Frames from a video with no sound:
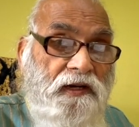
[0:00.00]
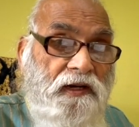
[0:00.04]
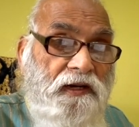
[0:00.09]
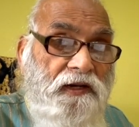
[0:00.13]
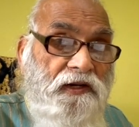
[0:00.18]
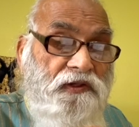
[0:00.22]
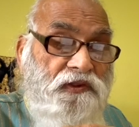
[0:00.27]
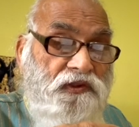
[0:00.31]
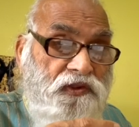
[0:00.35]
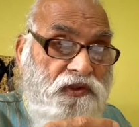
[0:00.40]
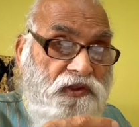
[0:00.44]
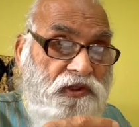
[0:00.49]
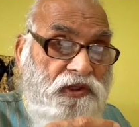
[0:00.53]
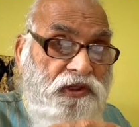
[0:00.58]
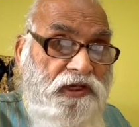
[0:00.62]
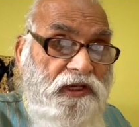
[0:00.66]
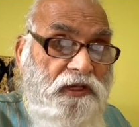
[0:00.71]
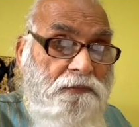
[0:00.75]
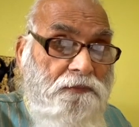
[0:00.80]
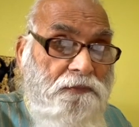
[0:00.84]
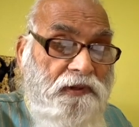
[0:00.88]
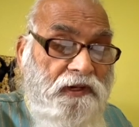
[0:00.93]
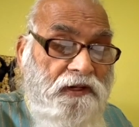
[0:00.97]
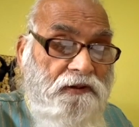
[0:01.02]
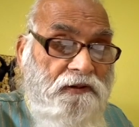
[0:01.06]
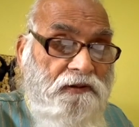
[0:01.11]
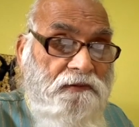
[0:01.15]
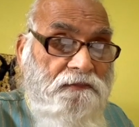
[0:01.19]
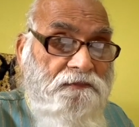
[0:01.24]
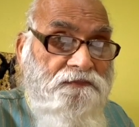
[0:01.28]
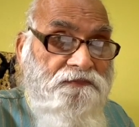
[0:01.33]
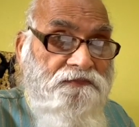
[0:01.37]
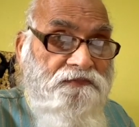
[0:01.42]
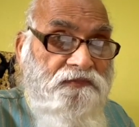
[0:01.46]
is deeper,
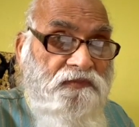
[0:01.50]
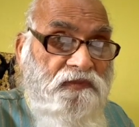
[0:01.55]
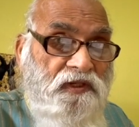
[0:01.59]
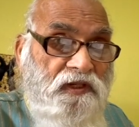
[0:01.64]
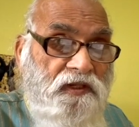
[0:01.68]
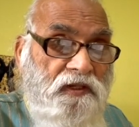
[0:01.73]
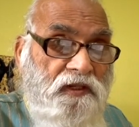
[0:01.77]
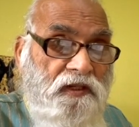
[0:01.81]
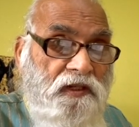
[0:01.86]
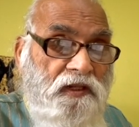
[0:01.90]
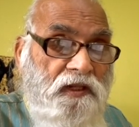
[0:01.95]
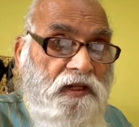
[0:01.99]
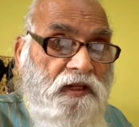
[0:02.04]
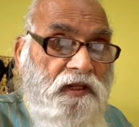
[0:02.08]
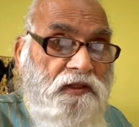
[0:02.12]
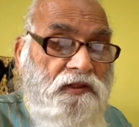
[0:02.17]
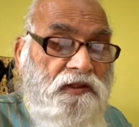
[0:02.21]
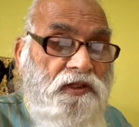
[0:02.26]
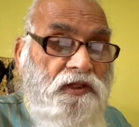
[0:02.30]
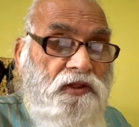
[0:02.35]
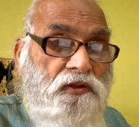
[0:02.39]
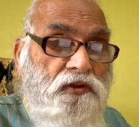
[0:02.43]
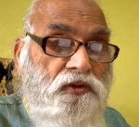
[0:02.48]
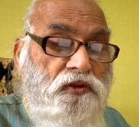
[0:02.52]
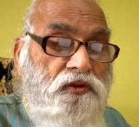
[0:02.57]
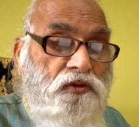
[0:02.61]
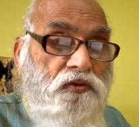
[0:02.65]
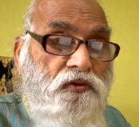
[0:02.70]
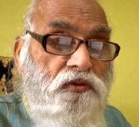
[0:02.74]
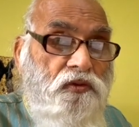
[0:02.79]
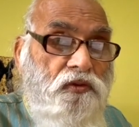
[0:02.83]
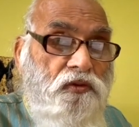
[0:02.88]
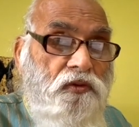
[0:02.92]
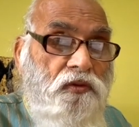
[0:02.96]
the
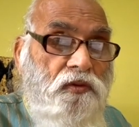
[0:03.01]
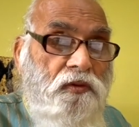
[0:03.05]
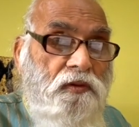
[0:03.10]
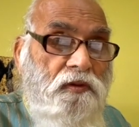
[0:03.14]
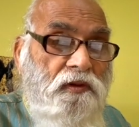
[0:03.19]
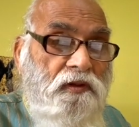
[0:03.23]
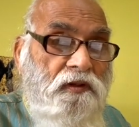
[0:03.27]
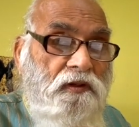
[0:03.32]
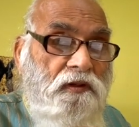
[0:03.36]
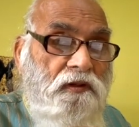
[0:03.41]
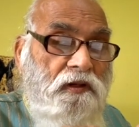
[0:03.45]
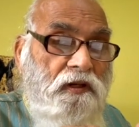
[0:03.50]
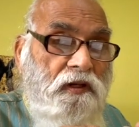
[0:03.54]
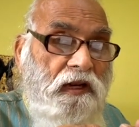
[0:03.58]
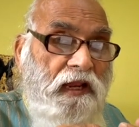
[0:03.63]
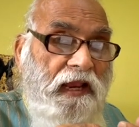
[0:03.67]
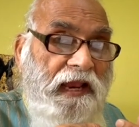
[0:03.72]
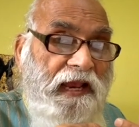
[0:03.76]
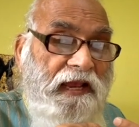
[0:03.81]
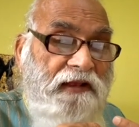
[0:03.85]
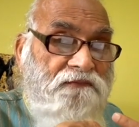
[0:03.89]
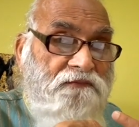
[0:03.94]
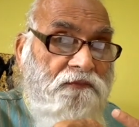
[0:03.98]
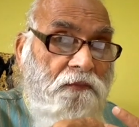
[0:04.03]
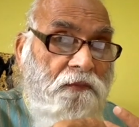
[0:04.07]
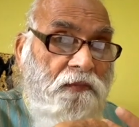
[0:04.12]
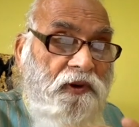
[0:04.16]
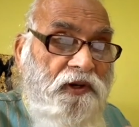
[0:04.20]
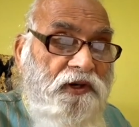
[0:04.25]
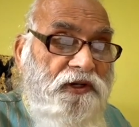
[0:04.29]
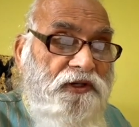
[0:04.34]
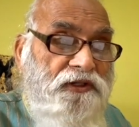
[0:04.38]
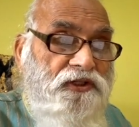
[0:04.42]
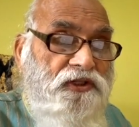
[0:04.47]
two have
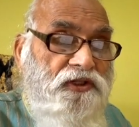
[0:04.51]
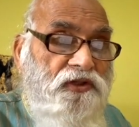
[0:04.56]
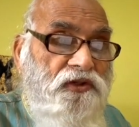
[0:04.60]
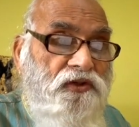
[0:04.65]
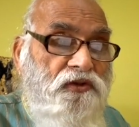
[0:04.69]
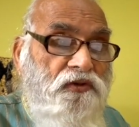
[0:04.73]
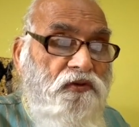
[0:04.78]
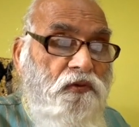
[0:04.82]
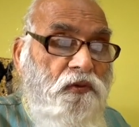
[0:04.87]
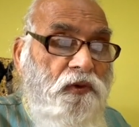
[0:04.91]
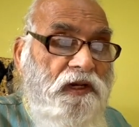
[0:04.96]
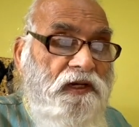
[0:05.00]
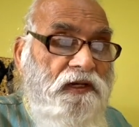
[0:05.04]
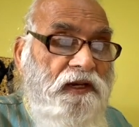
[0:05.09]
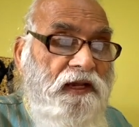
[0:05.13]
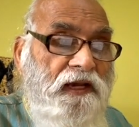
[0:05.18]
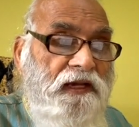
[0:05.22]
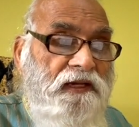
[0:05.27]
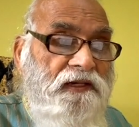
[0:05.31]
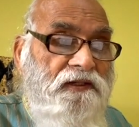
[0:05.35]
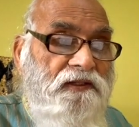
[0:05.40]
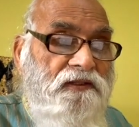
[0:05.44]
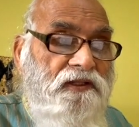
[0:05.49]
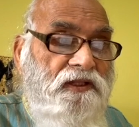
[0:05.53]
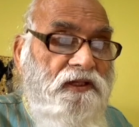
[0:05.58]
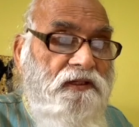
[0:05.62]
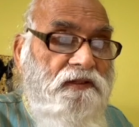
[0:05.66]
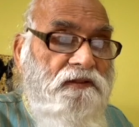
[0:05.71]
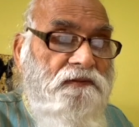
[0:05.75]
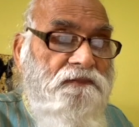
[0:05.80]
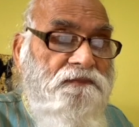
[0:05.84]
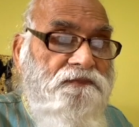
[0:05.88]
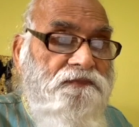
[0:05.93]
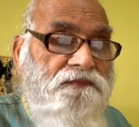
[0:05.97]
merged into one another,
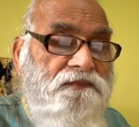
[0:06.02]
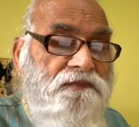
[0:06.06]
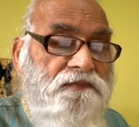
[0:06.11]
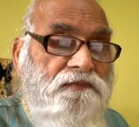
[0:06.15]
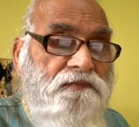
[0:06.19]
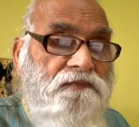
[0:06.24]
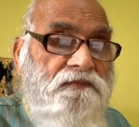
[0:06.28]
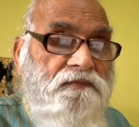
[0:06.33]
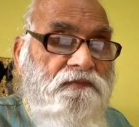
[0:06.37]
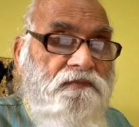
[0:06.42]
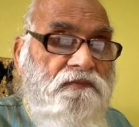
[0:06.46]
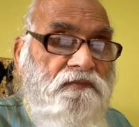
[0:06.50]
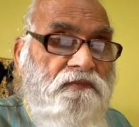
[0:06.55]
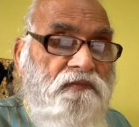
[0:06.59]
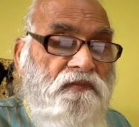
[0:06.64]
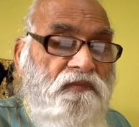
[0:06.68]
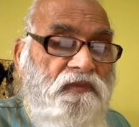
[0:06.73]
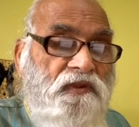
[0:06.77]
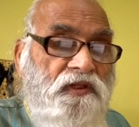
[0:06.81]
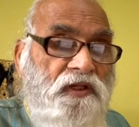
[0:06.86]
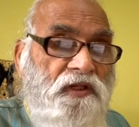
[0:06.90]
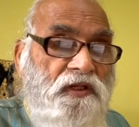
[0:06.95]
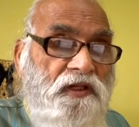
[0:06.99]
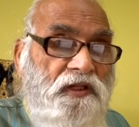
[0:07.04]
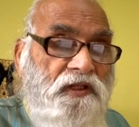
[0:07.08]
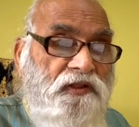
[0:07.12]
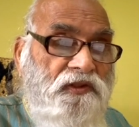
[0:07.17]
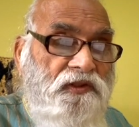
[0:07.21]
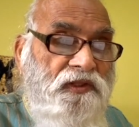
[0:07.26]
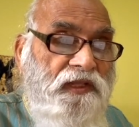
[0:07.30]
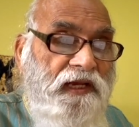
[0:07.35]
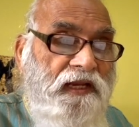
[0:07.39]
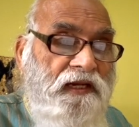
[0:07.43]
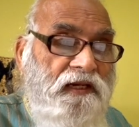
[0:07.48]

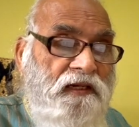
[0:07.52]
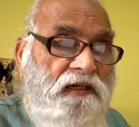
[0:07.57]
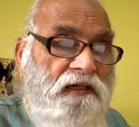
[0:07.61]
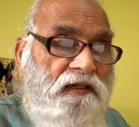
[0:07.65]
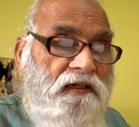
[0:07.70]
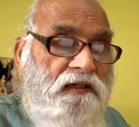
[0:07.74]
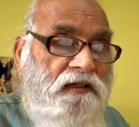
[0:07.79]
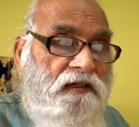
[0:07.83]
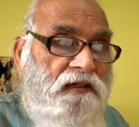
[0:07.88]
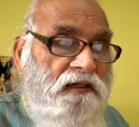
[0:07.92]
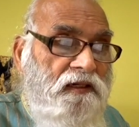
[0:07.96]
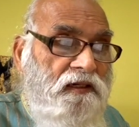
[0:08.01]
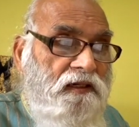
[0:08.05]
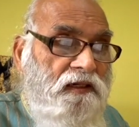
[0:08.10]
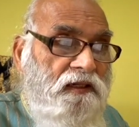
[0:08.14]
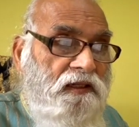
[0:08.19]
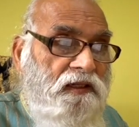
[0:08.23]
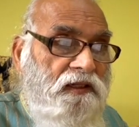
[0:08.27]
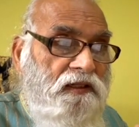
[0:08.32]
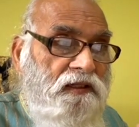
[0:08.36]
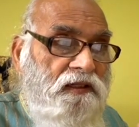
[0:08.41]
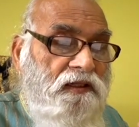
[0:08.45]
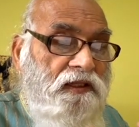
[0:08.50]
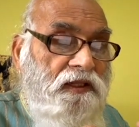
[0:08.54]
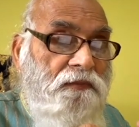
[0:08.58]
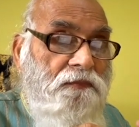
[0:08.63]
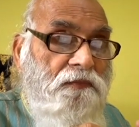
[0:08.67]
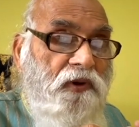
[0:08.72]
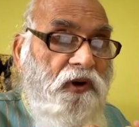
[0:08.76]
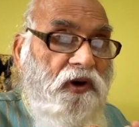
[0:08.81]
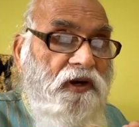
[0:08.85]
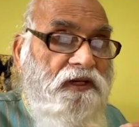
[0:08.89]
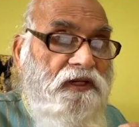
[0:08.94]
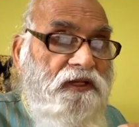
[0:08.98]
then the
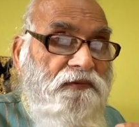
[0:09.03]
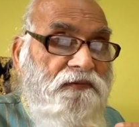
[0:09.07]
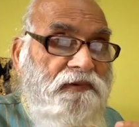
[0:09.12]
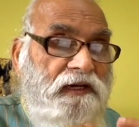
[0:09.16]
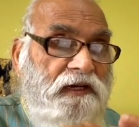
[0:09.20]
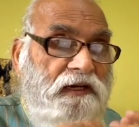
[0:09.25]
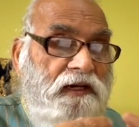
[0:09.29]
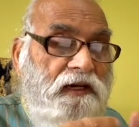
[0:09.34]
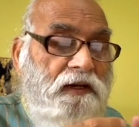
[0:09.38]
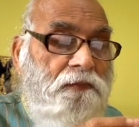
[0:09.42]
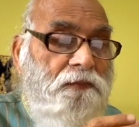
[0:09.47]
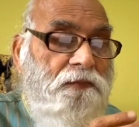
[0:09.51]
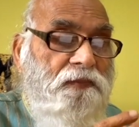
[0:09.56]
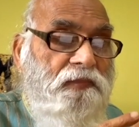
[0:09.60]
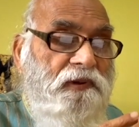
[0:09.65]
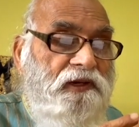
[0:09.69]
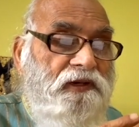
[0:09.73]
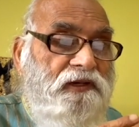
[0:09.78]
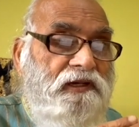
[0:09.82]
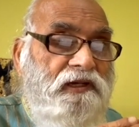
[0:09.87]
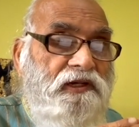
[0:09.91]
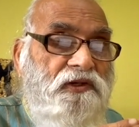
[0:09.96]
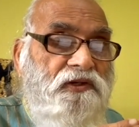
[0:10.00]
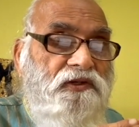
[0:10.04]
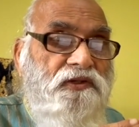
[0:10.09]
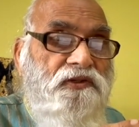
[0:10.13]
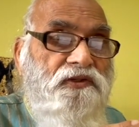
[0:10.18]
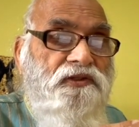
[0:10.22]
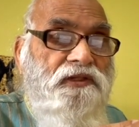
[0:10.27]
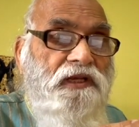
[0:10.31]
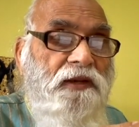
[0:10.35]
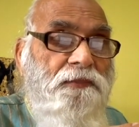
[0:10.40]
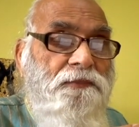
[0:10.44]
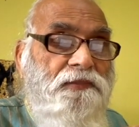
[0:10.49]
body will completely
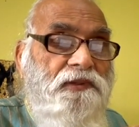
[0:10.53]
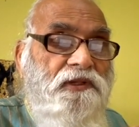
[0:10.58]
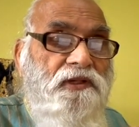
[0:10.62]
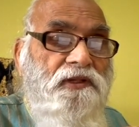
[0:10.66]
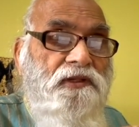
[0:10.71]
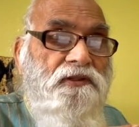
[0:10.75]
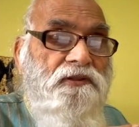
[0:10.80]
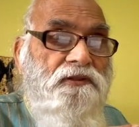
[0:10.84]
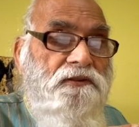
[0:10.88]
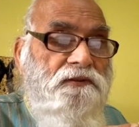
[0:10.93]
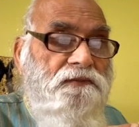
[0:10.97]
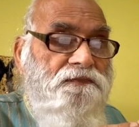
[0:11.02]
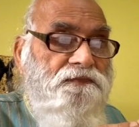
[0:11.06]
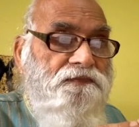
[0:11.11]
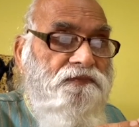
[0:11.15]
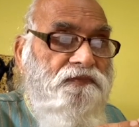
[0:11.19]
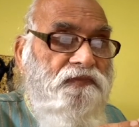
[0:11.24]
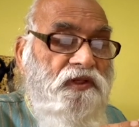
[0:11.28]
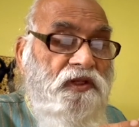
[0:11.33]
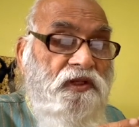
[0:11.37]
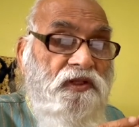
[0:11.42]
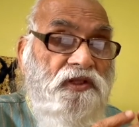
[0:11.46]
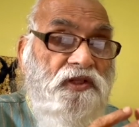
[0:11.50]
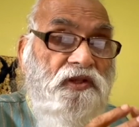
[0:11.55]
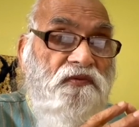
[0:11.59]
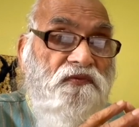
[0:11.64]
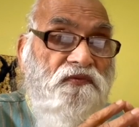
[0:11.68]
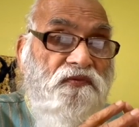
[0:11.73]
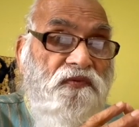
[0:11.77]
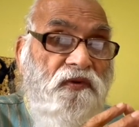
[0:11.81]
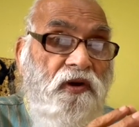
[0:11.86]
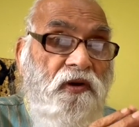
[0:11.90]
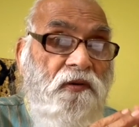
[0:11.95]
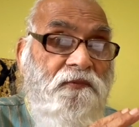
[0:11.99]
disappear. The
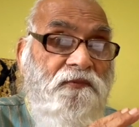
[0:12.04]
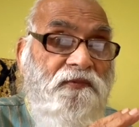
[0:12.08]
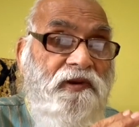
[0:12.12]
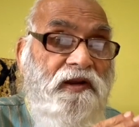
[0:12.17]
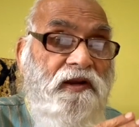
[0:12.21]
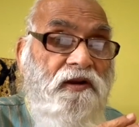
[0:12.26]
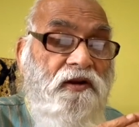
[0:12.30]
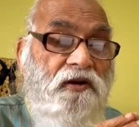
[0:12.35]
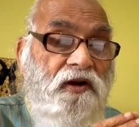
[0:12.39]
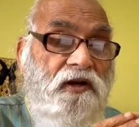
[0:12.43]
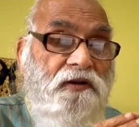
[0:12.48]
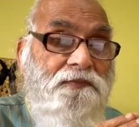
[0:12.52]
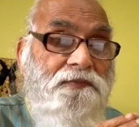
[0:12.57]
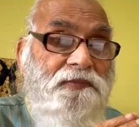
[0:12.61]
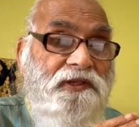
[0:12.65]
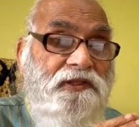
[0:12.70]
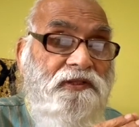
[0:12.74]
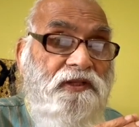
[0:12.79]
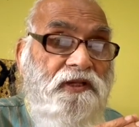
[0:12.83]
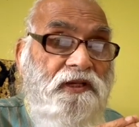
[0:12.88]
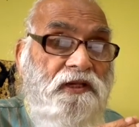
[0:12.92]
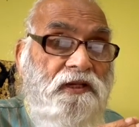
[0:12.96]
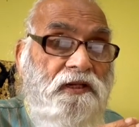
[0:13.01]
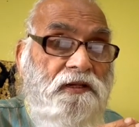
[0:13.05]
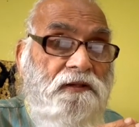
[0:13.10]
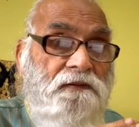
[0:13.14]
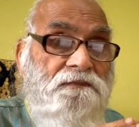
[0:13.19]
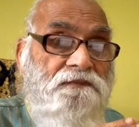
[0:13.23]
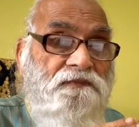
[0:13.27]
form will not be there.